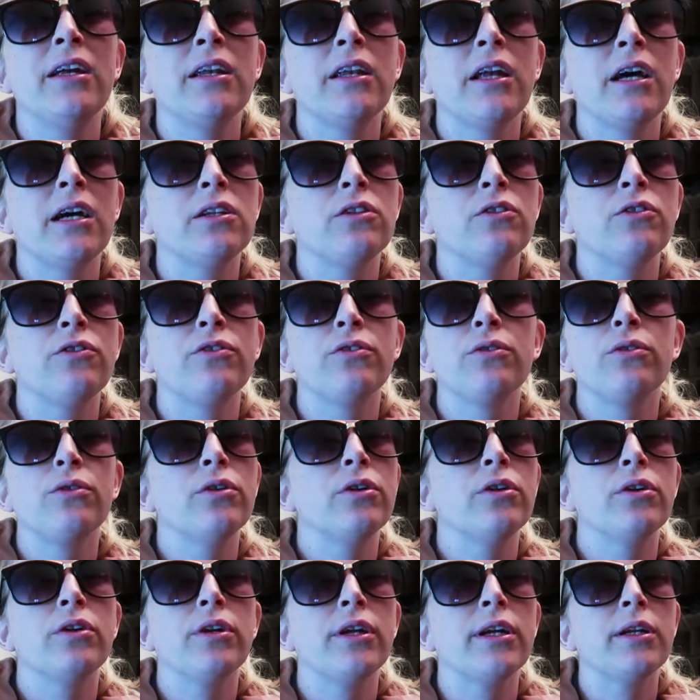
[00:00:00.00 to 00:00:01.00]
Not
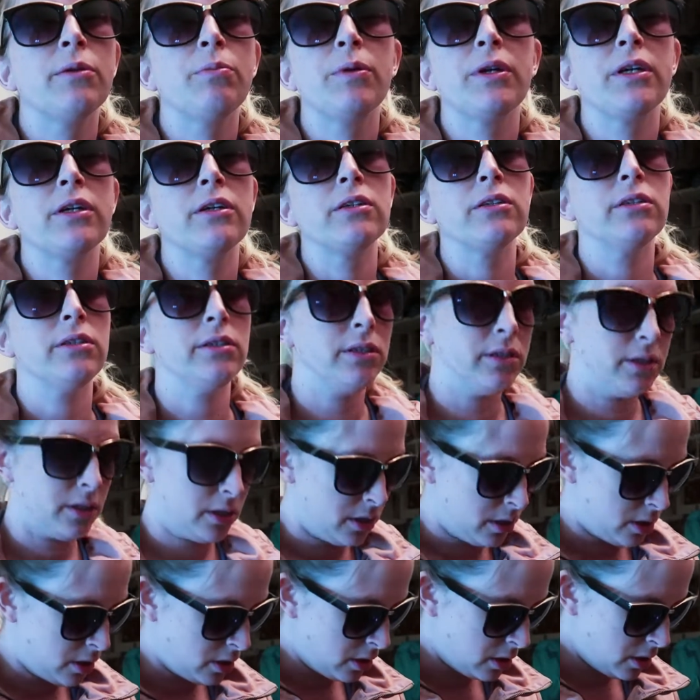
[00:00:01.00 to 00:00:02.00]
because
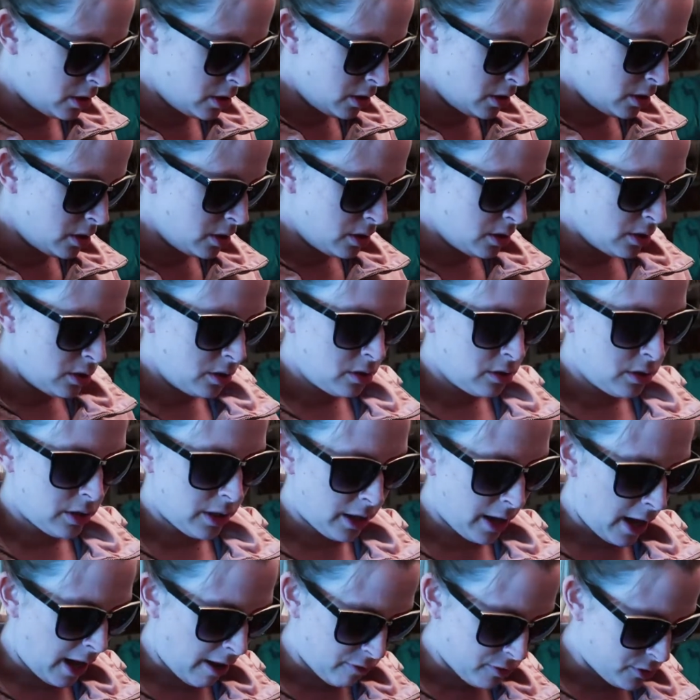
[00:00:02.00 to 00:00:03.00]

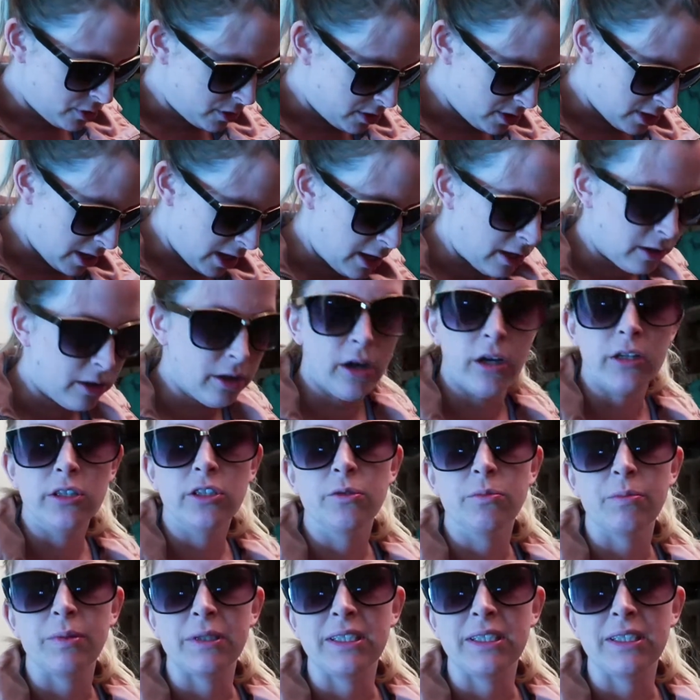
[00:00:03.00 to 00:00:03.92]
I have to say a lot,